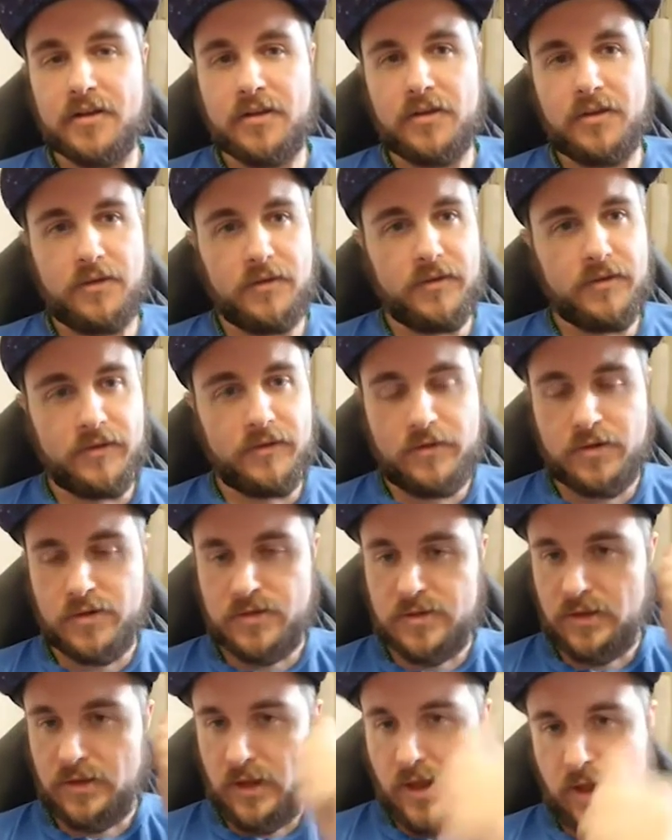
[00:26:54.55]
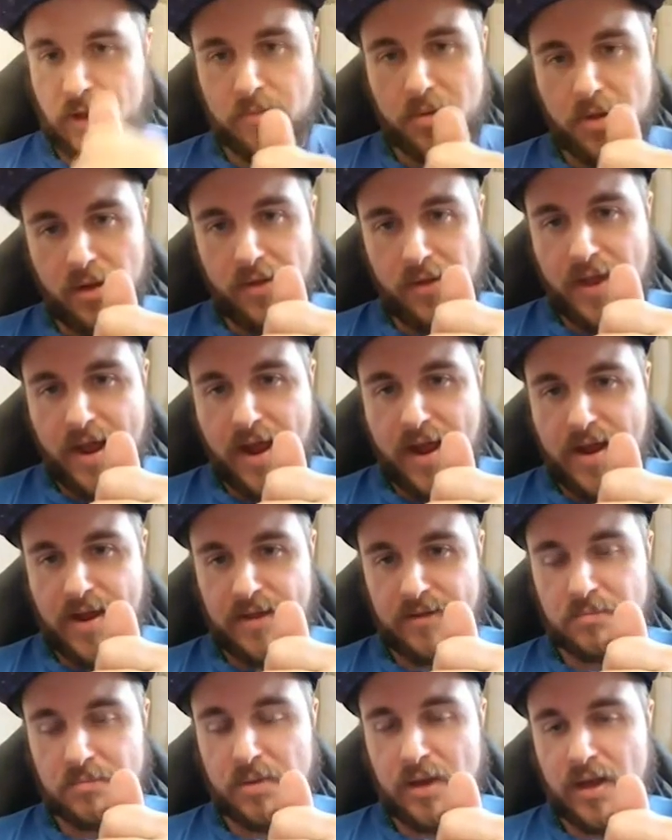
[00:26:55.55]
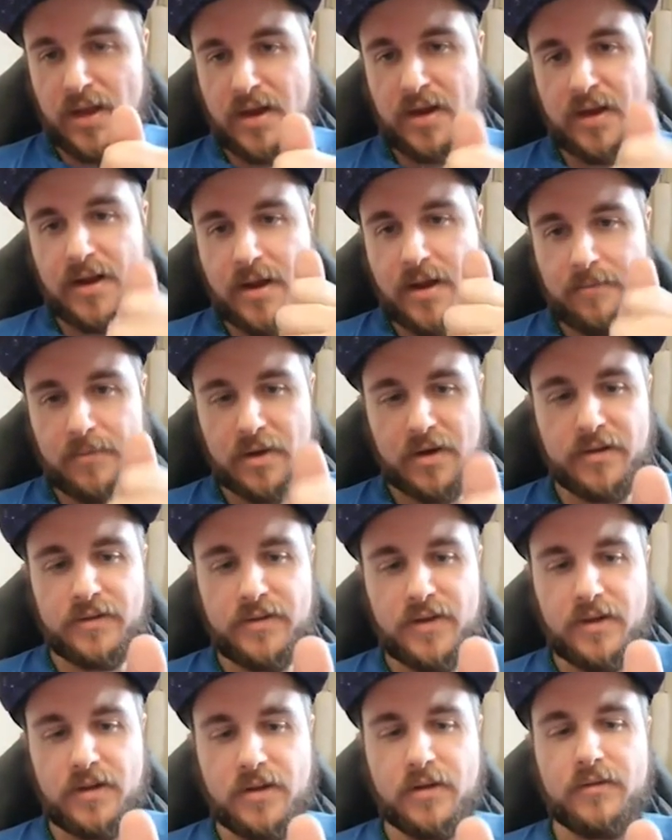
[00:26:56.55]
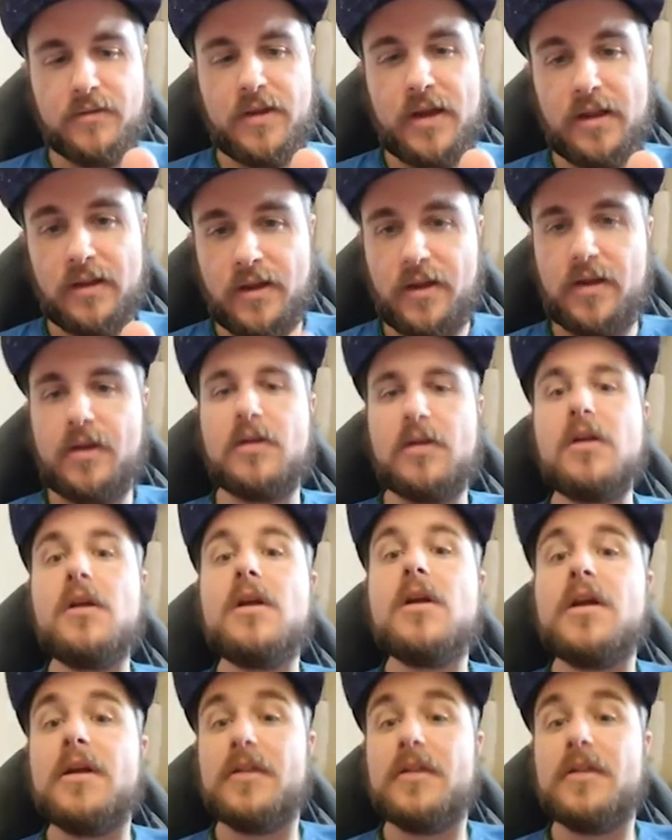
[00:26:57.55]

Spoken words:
You just labeled that as planning. I'm going to take care of that later.